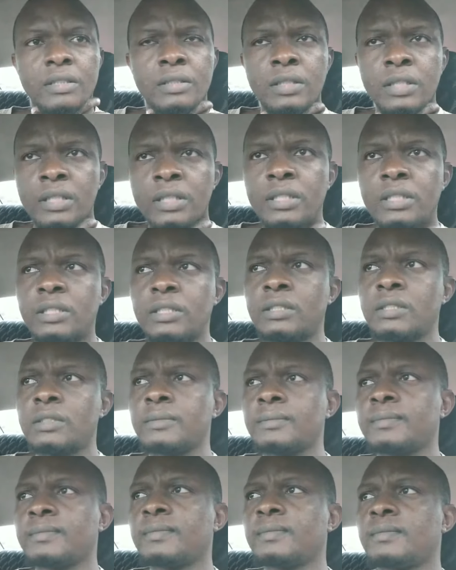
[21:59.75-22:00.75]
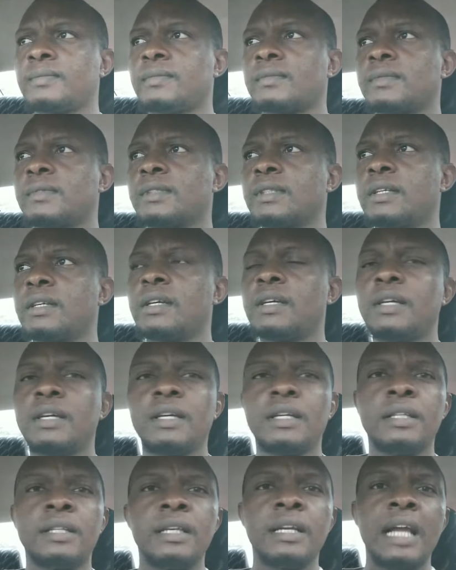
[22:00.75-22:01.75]
Jeez.
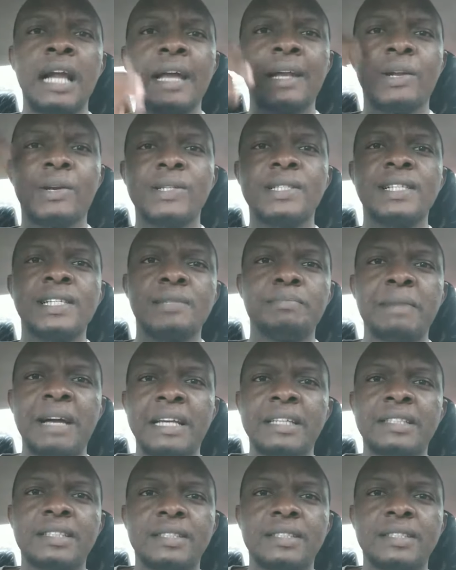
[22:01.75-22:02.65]
The guy lost his mind.